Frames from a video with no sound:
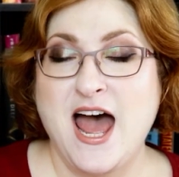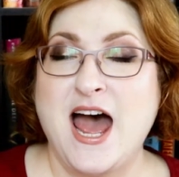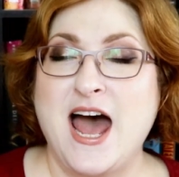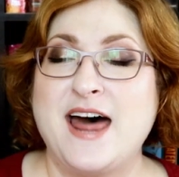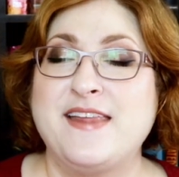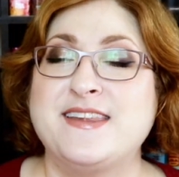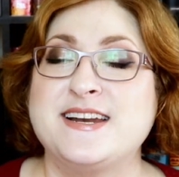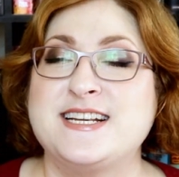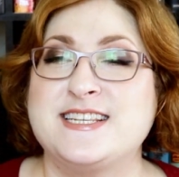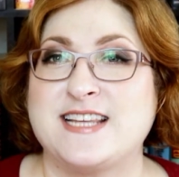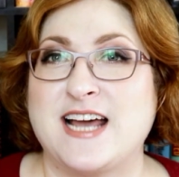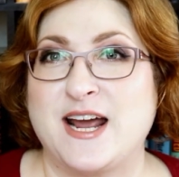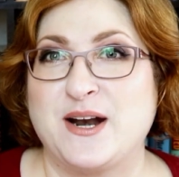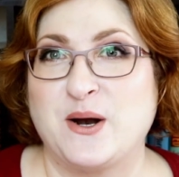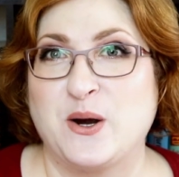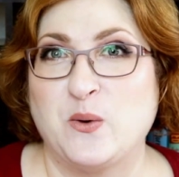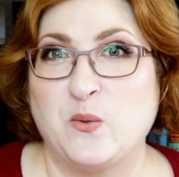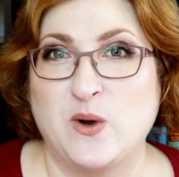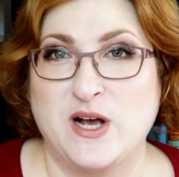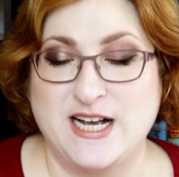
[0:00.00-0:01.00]
and the
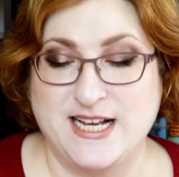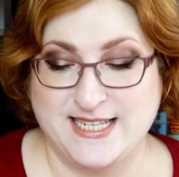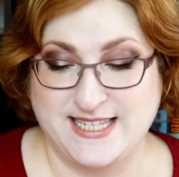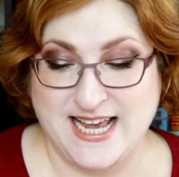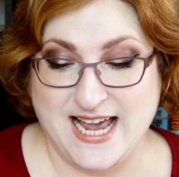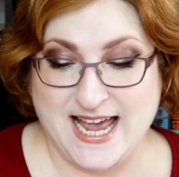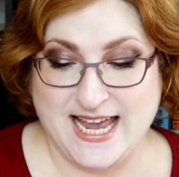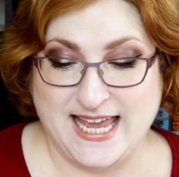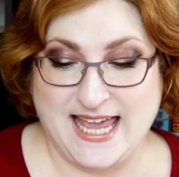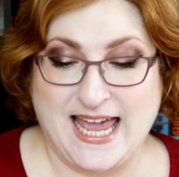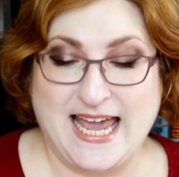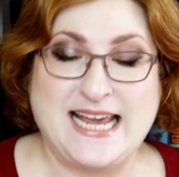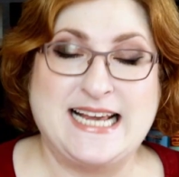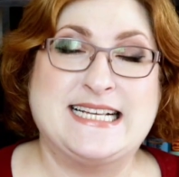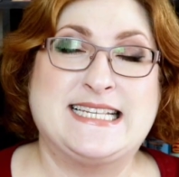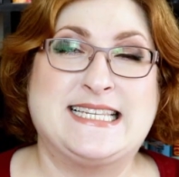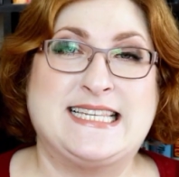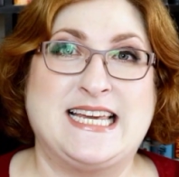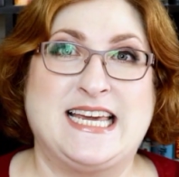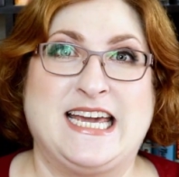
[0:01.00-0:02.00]
designer was
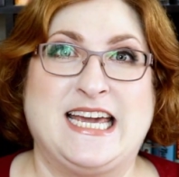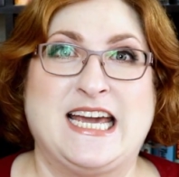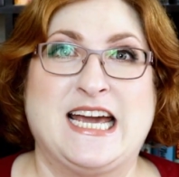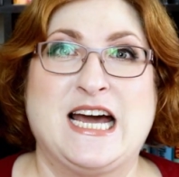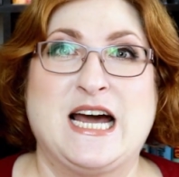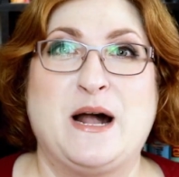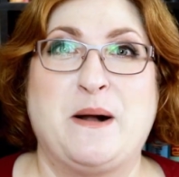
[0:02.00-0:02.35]
Casey